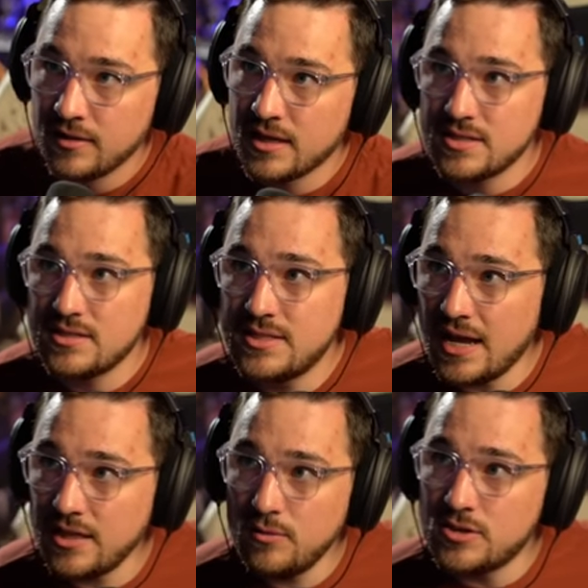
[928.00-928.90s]
That's
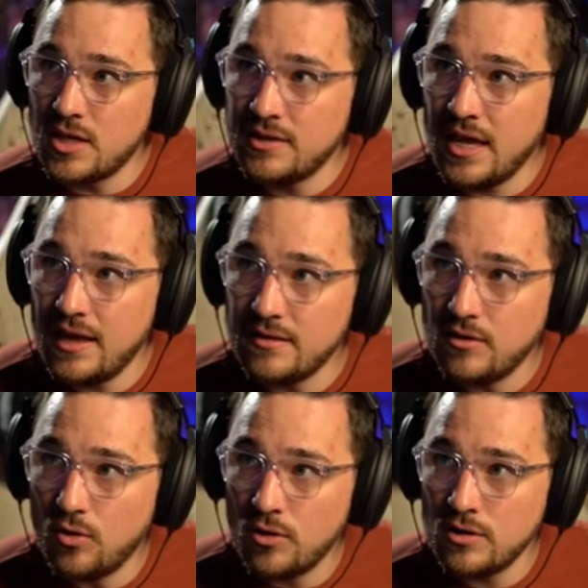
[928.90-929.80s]
exactly what's on that
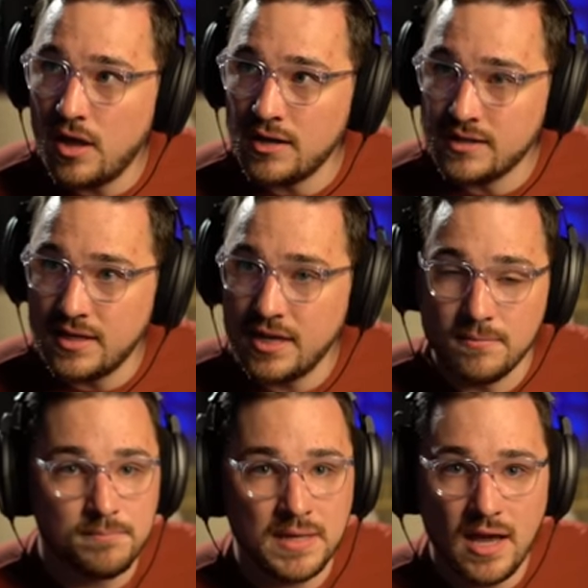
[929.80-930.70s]
Orlog kit
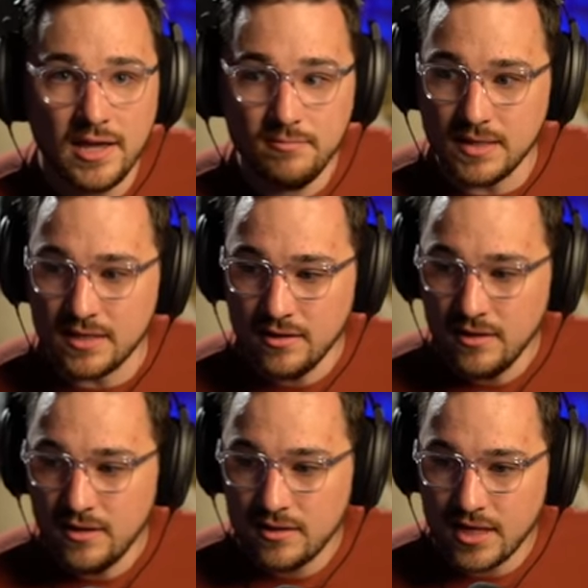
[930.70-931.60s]
behind me.
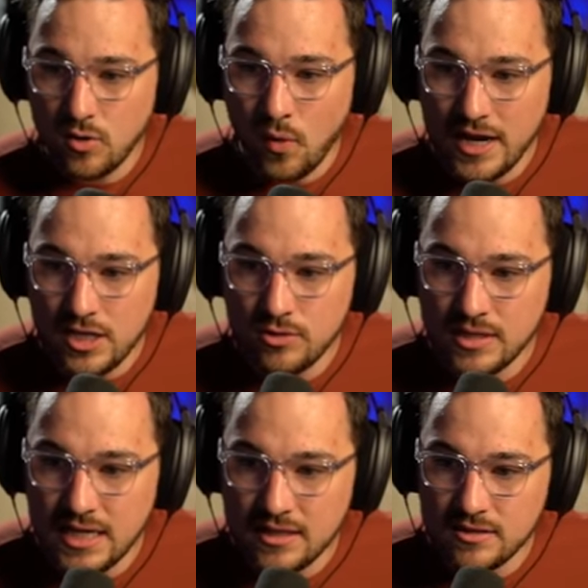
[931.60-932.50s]
Like, why do you
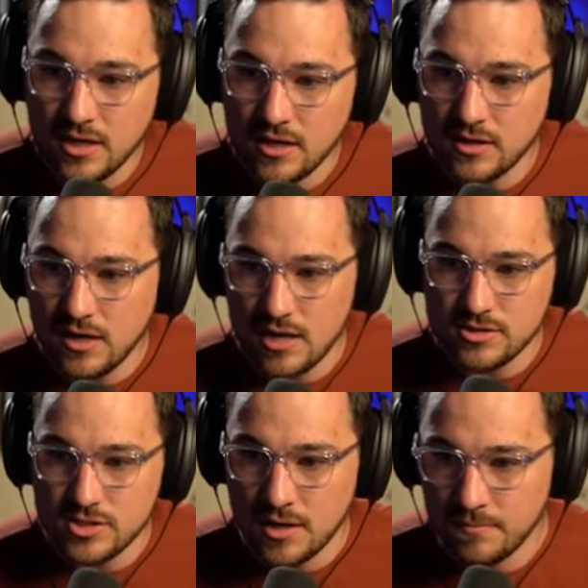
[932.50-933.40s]
need the
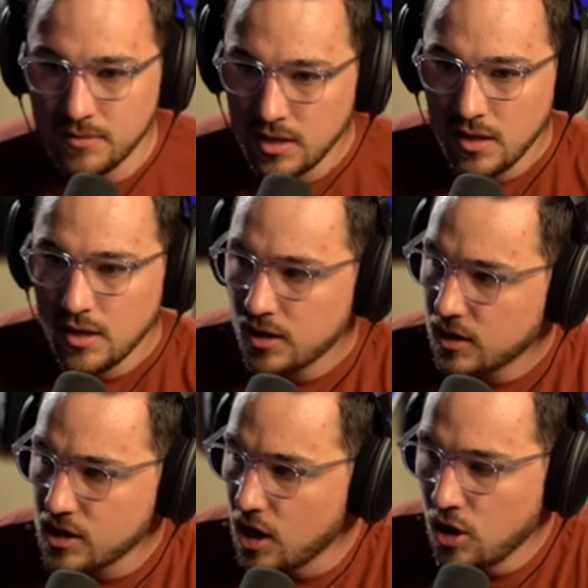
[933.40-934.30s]
custom
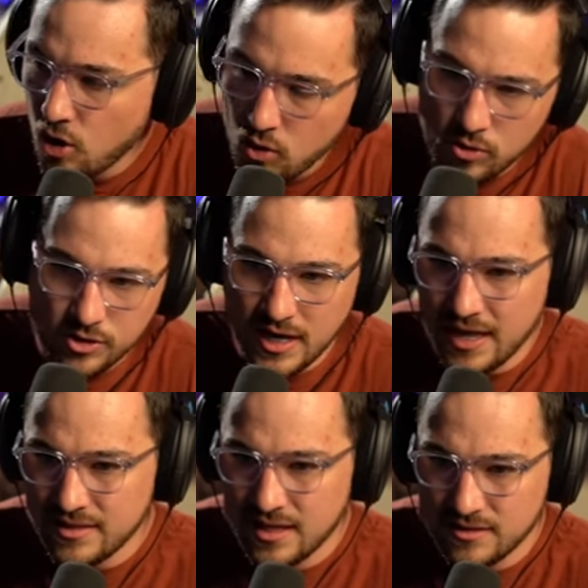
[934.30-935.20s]
code?
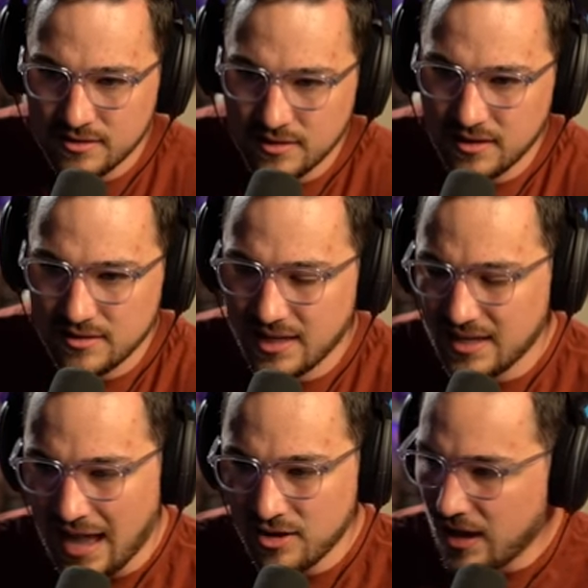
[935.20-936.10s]
And then, uh,
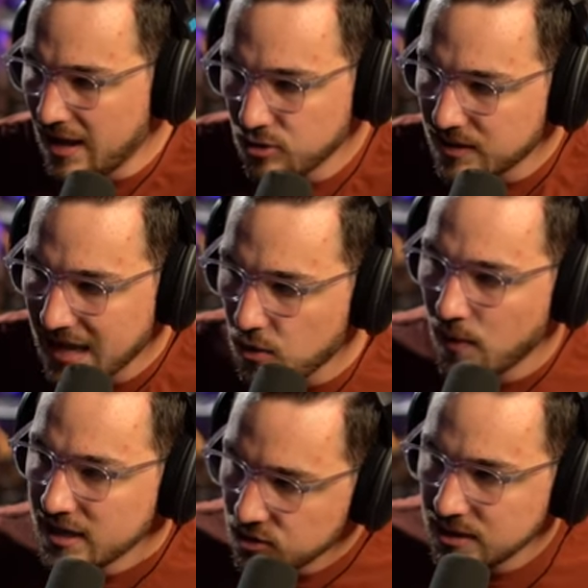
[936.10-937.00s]
like, I don't, I don't get
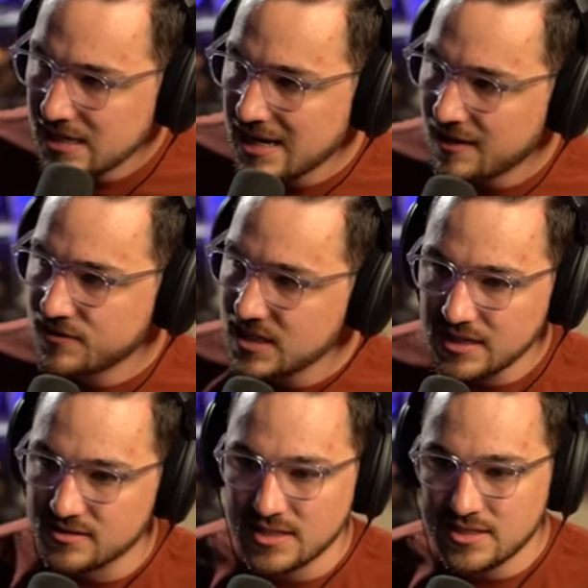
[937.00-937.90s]
why you need NFTs.